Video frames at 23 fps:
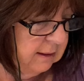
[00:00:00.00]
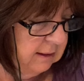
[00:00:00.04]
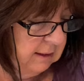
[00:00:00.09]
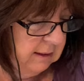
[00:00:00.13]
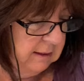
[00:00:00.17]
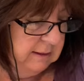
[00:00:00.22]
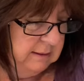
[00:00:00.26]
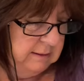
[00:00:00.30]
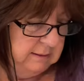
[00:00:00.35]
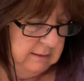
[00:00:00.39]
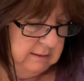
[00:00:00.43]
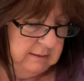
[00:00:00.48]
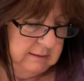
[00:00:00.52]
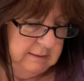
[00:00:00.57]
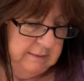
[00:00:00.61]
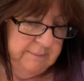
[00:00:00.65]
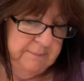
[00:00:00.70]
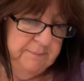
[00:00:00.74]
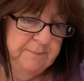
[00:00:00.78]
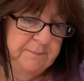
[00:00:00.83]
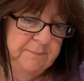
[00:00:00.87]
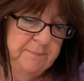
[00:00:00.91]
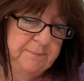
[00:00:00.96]
is
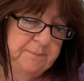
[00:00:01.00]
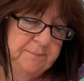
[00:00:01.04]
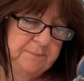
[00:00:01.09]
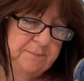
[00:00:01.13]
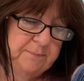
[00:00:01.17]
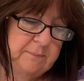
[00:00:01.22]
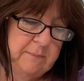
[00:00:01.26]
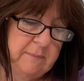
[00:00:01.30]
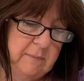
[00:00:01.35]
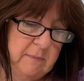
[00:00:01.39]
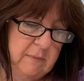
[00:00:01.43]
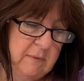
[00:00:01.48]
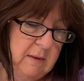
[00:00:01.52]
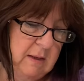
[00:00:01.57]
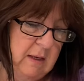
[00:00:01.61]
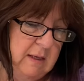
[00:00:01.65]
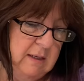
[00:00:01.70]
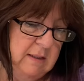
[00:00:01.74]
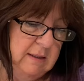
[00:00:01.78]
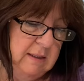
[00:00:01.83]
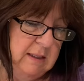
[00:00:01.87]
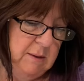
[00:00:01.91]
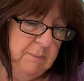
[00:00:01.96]

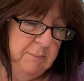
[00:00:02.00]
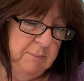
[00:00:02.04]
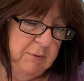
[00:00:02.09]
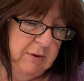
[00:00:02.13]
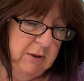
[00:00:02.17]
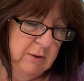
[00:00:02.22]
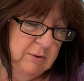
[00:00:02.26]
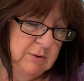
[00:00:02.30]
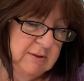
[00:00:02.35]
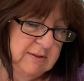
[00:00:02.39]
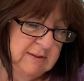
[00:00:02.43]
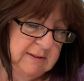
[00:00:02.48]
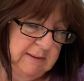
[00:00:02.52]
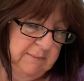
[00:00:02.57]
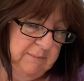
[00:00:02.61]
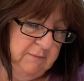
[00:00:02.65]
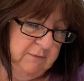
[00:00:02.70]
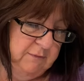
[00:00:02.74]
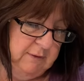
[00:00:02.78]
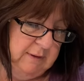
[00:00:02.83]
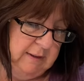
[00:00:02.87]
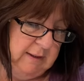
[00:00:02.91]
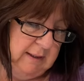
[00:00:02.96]
Knit Pro
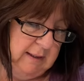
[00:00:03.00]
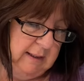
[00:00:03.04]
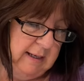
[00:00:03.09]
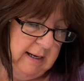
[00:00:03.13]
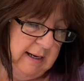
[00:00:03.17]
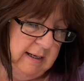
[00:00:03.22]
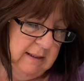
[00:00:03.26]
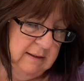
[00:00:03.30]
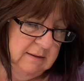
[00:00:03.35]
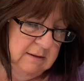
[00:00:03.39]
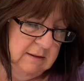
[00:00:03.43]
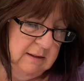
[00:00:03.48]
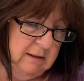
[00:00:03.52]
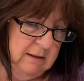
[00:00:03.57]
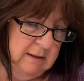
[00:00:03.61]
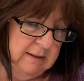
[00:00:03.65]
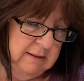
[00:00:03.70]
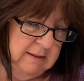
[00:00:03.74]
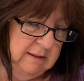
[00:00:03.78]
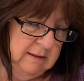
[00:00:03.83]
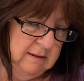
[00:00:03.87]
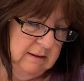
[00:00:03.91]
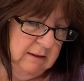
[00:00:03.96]
Symphony,
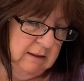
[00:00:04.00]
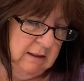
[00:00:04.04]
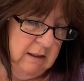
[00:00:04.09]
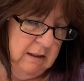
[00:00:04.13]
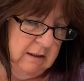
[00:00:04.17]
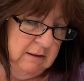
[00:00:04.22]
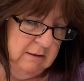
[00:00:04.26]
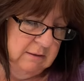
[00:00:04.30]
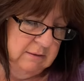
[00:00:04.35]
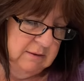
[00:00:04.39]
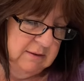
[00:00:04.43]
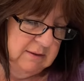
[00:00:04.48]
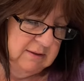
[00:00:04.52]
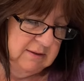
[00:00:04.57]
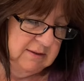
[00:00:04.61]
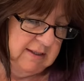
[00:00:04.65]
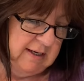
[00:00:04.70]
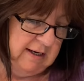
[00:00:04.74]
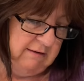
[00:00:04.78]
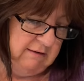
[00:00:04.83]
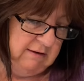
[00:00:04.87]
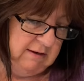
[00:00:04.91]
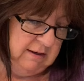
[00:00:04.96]
hand-dyed yarns,
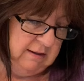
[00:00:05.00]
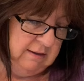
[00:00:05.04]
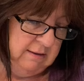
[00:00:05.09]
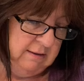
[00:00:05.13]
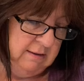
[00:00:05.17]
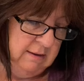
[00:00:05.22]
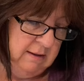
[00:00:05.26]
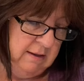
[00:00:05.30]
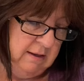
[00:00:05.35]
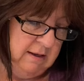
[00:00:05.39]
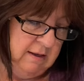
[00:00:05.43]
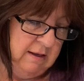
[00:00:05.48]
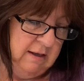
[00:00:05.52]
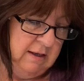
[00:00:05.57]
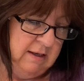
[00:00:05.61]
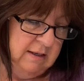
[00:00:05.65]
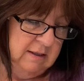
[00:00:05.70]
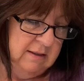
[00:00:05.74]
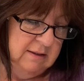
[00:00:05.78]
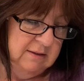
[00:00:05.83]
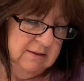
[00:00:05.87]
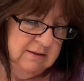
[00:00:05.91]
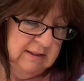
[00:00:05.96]
Terra,
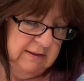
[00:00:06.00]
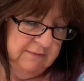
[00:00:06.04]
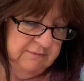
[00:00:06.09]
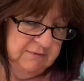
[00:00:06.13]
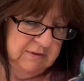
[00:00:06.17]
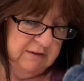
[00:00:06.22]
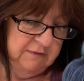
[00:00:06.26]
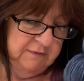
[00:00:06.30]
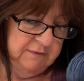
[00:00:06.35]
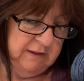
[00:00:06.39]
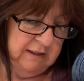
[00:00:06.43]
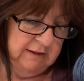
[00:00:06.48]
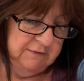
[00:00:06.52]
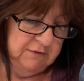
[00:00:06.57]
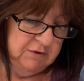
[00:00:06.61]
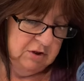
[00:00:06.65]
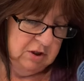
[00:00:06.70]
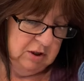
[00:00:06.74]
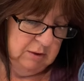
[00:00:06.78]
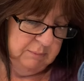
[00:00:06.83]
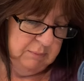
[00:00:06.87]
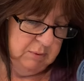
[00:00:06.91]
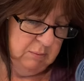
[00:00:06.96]
75
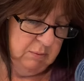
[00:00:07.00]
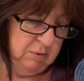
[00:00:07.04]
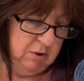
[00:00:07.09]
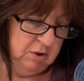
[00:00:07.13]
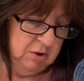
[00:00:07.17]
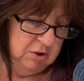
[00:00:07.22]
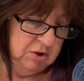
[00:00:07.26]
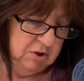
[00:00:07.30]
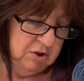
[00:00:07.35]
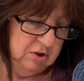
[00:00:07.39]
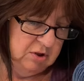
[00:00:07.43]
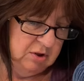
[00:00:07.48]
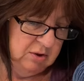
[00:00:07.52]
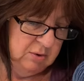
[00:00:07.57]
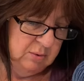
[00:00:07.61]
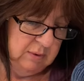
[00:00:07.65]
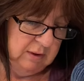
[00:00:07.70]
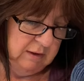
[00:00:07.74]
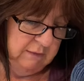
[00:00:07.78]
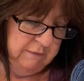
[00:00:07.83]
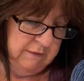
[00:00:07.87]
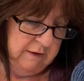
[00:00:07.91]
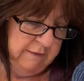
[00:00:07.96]
superwash,
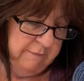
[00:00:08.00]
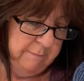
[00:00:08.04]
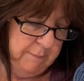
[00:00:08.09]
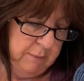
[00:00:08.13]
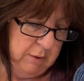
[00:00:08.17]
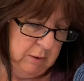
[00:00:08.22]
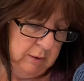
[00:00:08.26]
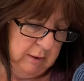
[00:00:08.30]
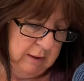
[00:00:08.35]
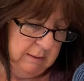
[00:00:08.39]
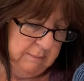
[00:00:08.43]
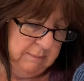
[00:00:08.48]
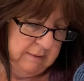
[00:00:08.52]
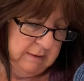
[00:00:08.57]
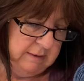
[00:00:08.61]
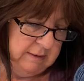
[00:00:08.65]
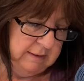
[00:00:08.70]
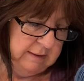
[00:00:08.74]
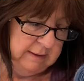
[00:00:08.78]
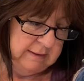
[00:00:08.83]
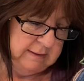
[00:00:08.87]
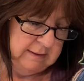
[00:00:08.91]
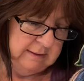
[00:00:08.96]
25
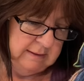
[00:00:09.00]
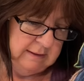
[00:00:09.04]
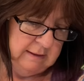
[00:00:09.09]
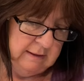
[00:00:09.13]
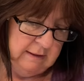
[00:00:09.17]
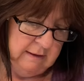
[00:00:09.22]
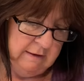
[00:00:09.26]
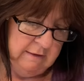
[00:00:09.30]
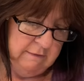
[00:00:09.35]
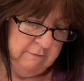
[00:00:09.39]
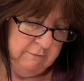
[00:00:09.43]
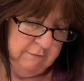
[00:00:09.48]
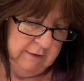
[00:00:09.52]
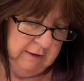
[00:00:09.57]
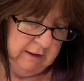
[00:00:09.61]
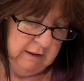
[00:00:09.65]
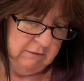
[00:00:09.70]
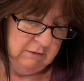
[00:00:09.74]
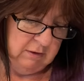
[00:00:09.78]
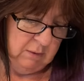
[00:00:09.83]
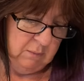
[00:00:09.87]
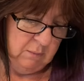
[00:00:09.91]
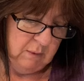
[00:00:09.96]
polyamide,
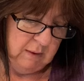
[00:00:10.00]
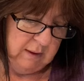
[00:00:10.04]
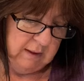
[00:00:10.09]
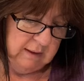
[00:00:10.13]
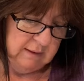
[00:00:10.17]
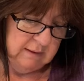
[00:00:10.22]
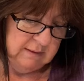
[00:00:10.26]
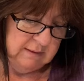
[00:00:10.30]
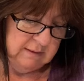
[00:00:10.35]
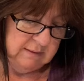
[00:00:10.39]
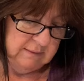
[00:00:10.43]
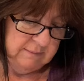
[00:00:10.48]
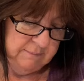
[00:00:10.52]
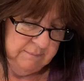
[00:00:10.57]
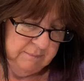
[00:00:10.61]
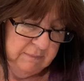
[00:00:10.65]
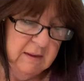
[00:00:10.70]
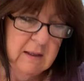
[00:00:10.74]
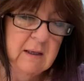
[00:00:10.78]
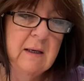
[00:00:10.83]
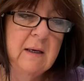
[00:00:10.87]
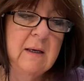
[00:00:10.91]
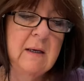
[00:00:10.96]
fingering weight.
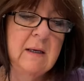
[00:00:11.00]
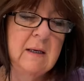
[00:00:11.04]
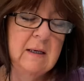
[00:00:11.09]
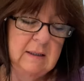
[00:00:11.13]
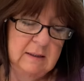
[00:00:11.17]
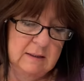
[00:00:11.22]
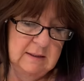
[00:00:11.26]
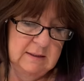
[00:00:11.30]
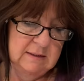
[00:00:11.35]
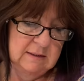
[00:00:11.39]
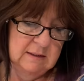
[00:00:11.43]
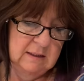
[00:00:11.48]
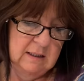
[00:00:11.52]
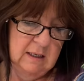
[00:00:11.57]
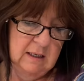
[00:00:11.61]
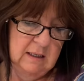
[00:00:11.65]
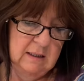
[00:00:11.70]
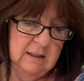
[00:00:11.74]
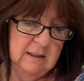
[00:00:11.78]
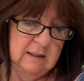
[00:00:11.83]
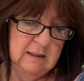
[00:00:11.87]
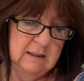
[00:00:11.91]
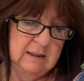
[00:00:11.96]
This
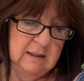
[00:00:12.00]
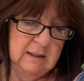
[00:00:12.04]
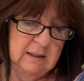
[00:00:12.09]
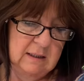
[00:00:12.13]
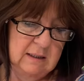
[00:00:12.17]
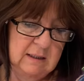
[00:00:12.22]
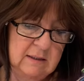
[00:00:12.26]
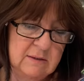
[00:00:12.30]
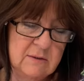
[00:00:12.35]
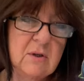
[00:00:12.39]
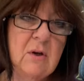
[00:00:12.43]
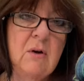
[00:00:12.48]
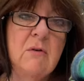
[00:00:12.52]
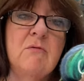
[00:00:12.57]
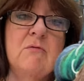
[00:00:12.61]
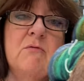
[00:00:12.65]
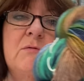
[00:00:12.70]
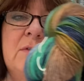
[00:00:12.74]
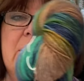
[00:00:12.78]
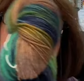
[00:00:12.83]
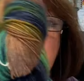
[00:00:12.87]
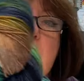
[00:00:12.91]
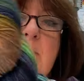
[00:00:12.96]
colour is
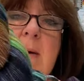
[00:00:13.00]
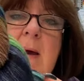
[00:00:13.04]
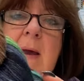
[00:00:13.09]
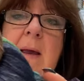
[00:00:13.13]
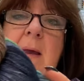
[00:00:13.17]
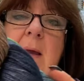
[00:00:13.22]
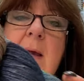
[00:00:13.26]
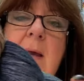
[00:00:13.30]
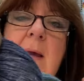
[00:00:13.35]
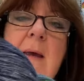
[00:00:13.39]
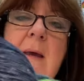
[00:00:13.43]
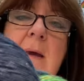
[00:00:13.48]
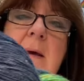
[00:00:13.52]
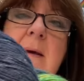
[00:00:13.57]
Riverbank.